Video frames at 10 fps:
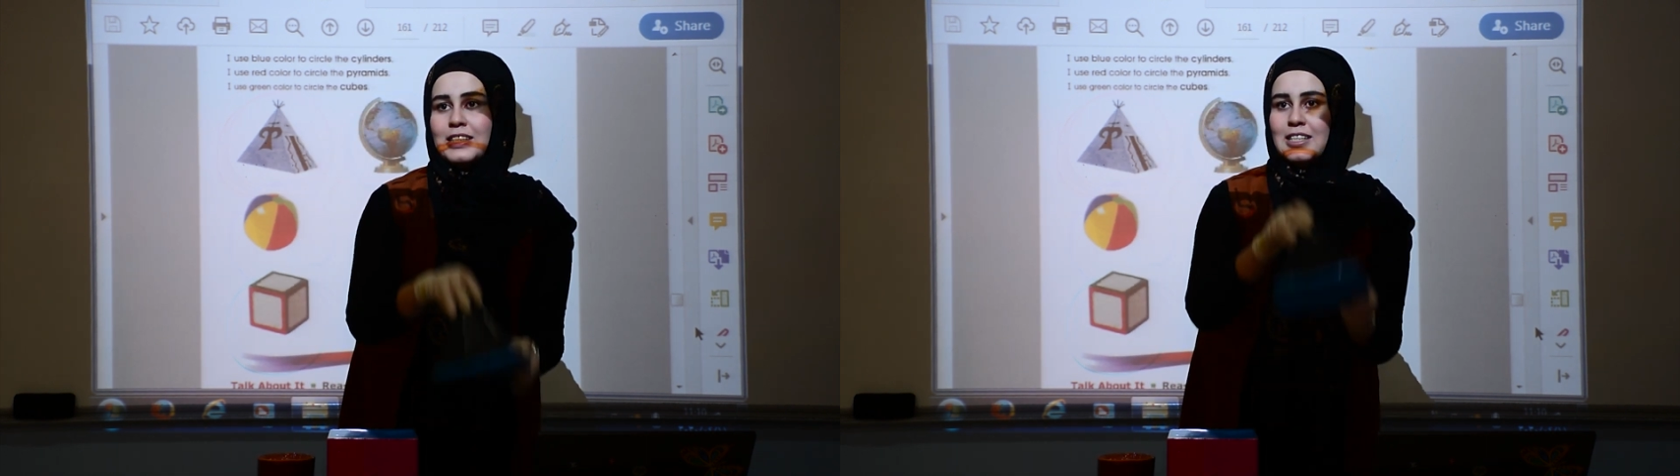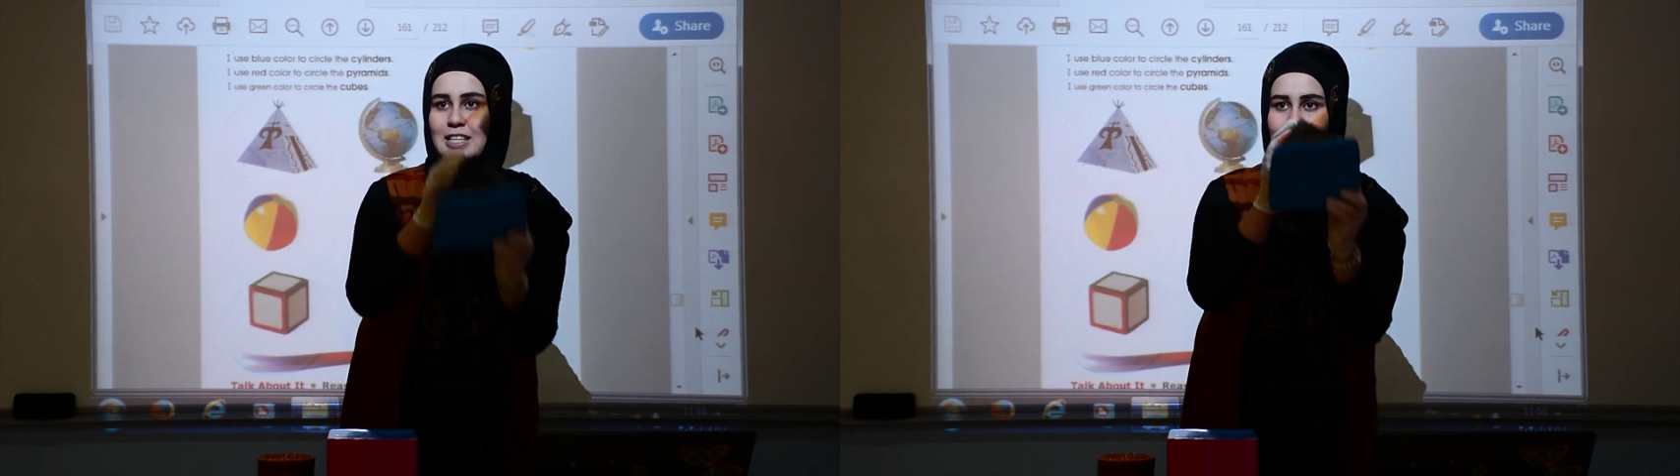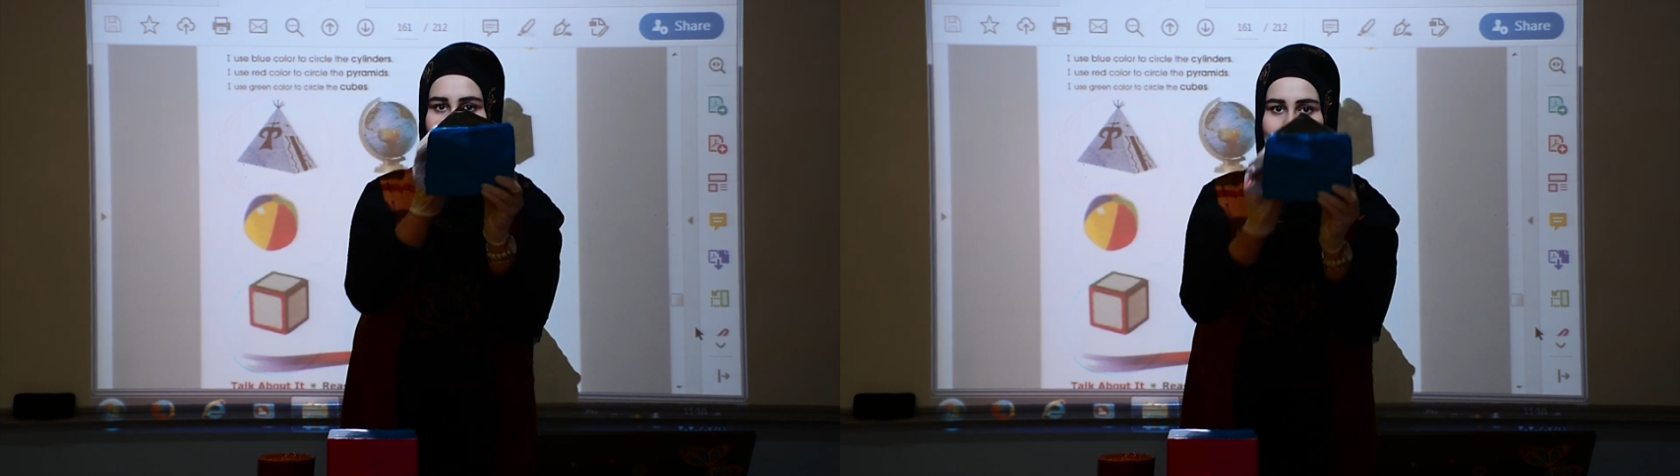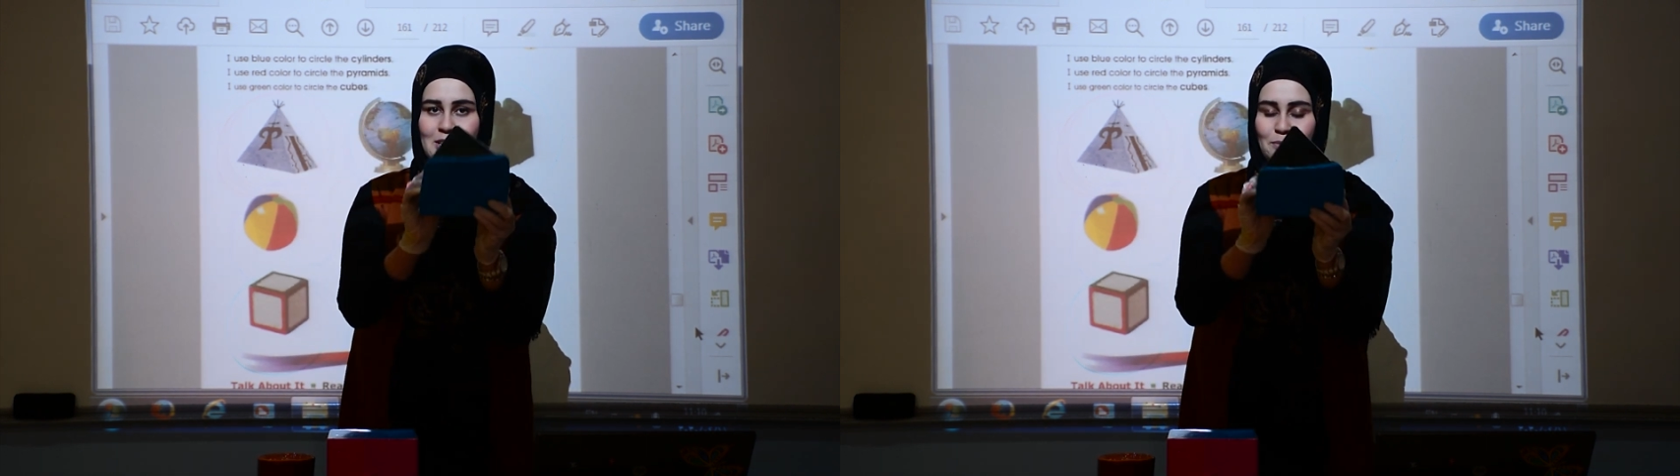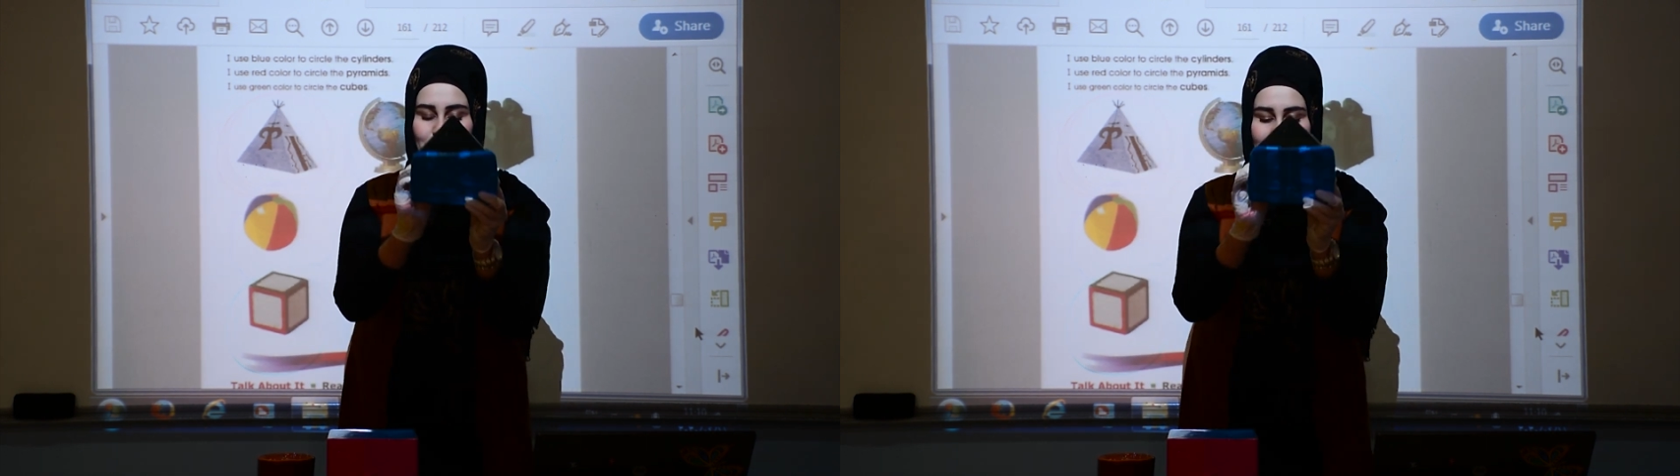is
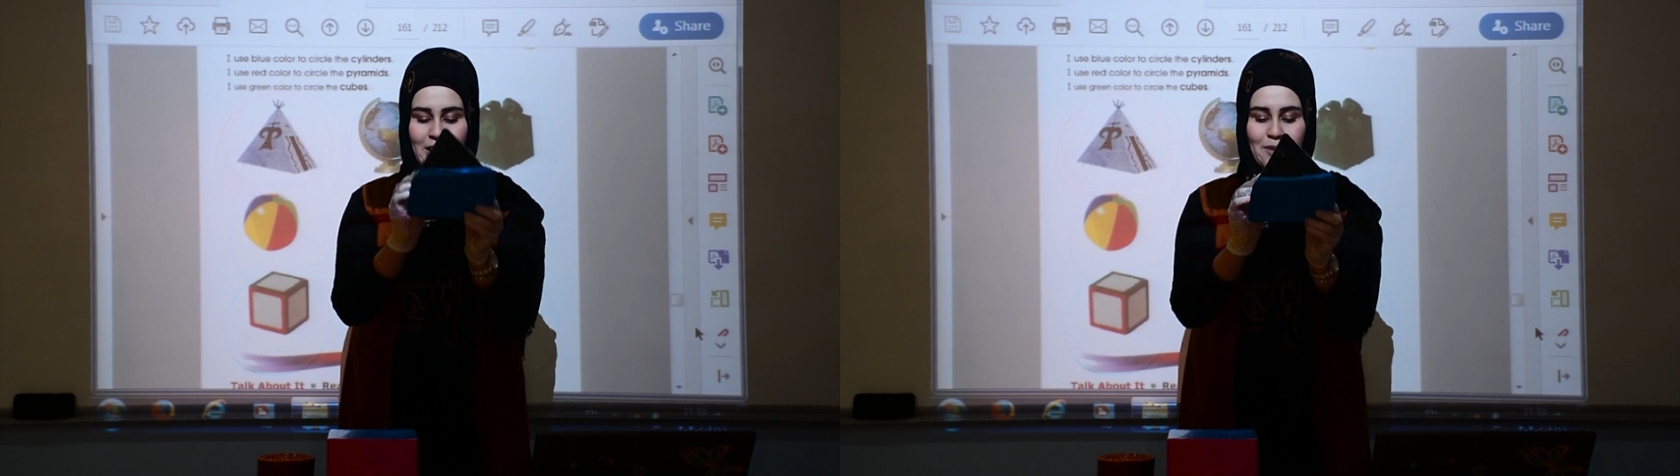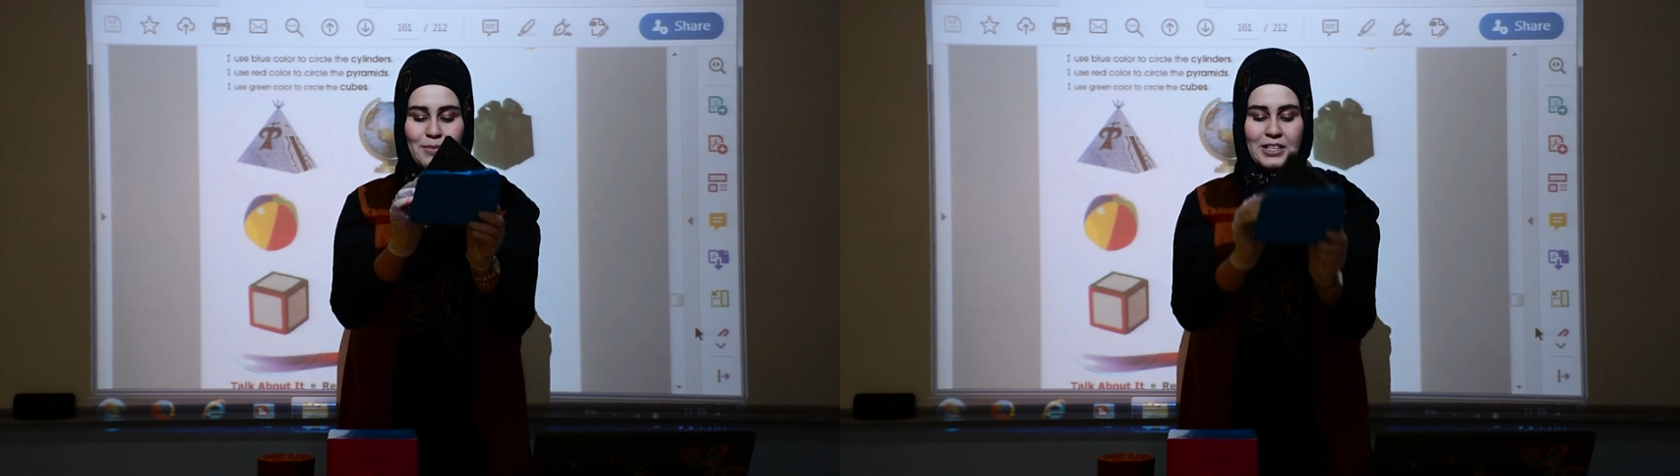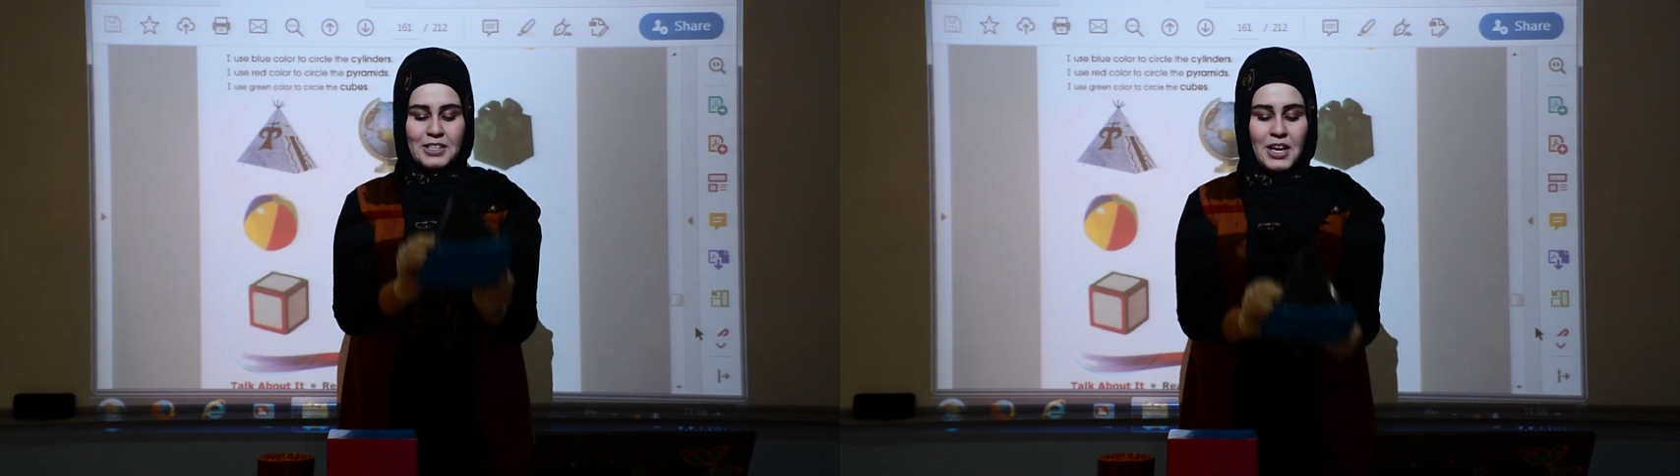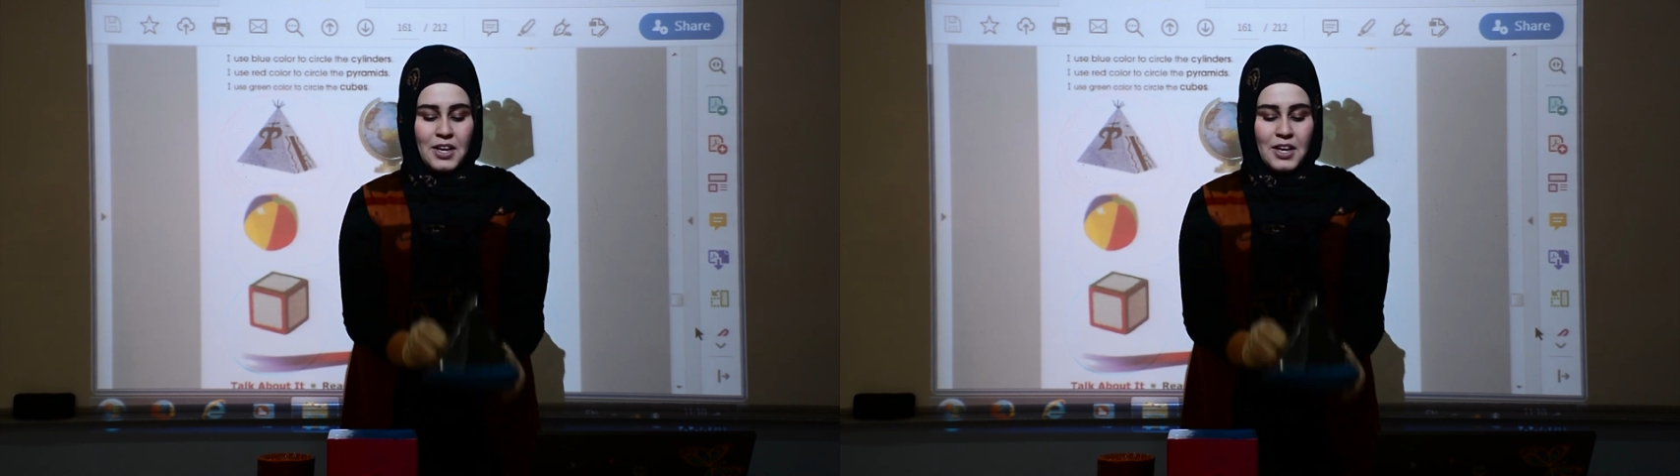pyramid.